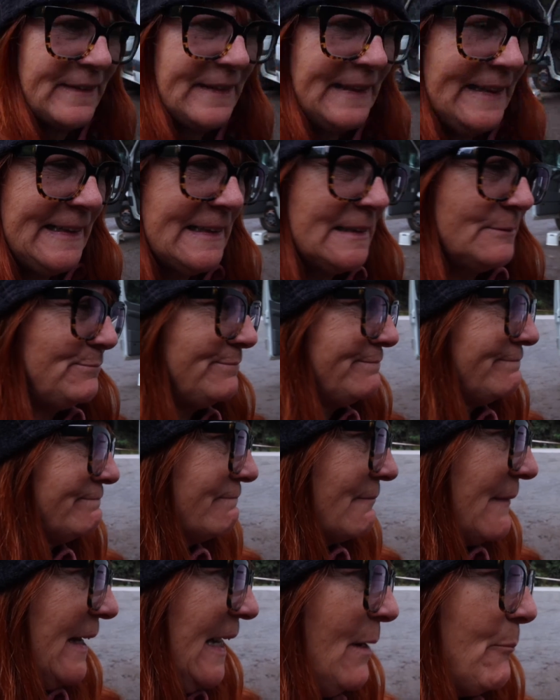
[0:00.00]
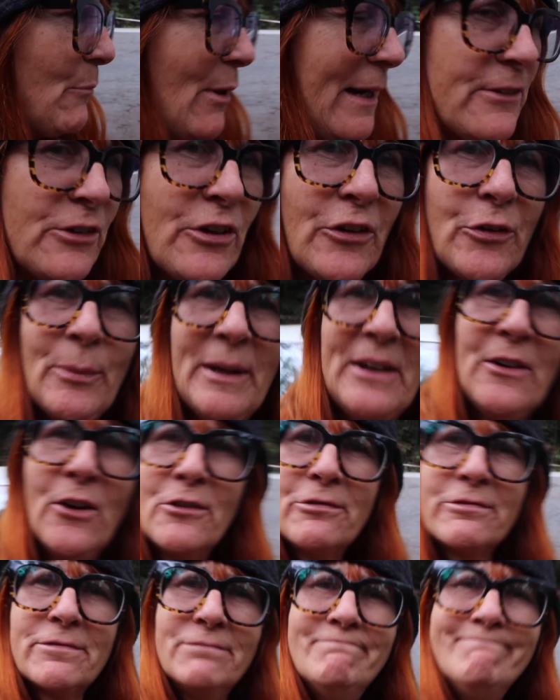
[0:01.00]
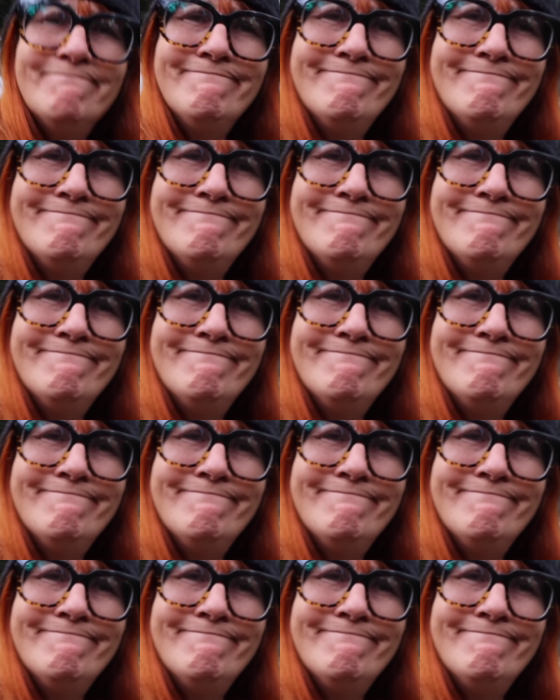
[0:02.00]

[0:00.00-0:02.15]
The handbrake just went off.